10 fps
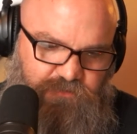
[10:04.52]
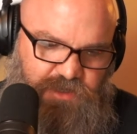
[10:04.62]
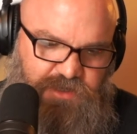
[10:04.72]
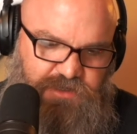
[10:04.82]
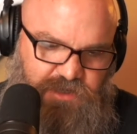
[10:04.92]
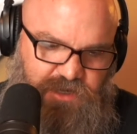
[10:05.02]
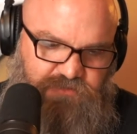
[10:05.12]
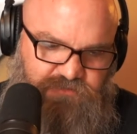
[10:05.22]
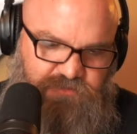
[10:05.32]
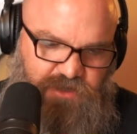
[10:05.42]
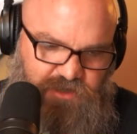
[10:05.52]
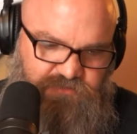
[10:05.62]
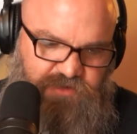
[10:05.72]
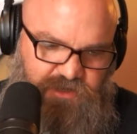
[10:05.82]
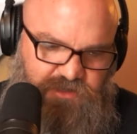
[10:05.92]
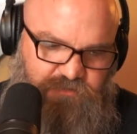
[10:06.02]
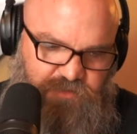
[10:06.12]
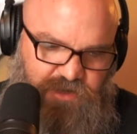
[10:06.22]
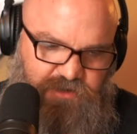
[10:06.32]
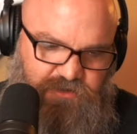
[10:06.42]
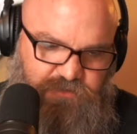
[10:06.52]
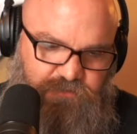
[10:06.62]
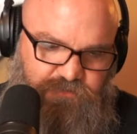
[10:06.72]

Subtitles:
in a non-violent manner.